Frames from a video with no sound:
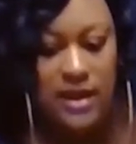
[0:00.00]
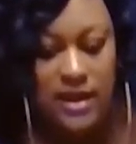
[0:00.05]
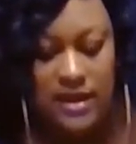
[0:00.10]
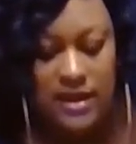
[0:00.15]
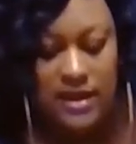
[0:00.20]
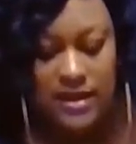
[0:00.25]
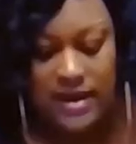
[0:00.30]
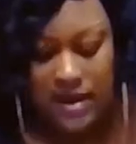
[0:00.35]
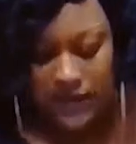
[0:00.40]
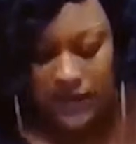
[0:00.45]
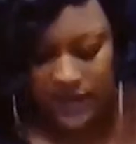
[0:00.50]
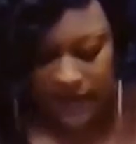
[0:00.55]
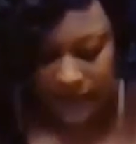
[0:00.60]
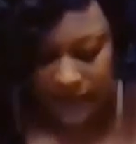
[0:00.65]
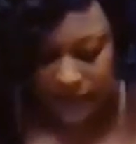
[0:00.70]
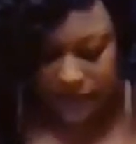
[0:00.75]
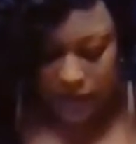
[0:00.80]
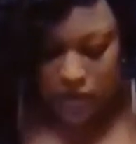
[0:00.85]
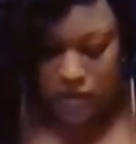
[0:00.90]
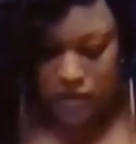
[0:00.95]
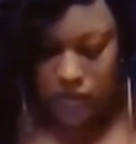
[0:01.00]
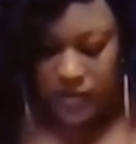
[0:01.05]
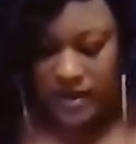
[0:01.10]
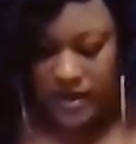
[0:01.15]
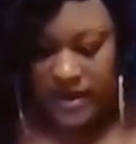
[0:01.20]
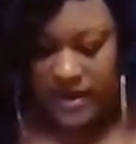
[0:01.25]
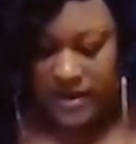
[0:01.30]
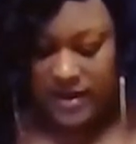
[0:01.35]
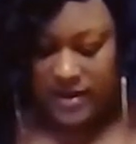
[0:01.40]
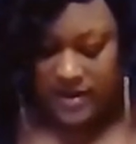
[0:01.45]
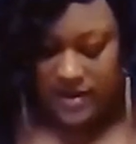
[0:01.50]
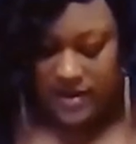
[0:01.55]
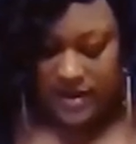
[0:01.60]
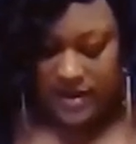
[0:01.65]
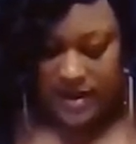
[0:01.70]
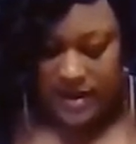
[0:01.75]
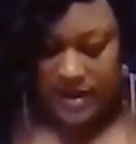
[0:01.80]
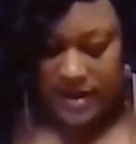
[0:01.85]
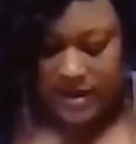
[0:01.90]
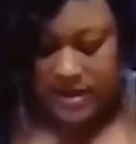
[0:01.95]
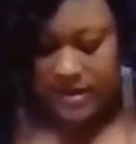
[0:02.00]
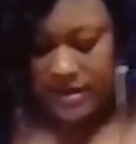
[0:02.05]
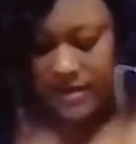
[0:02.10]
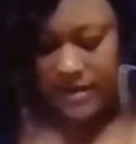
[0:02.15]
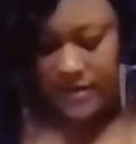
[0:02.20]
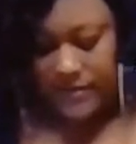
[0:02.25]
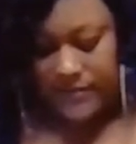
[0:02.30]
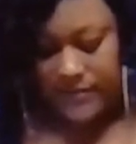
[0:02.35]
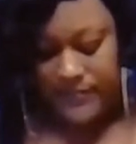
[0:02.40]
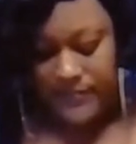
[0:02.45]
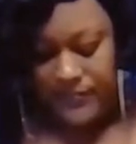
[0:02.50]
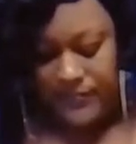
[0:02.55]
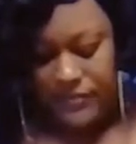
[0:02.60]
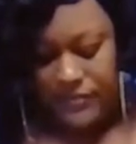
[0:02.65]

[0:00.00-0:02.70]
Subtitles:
Now I have to go in and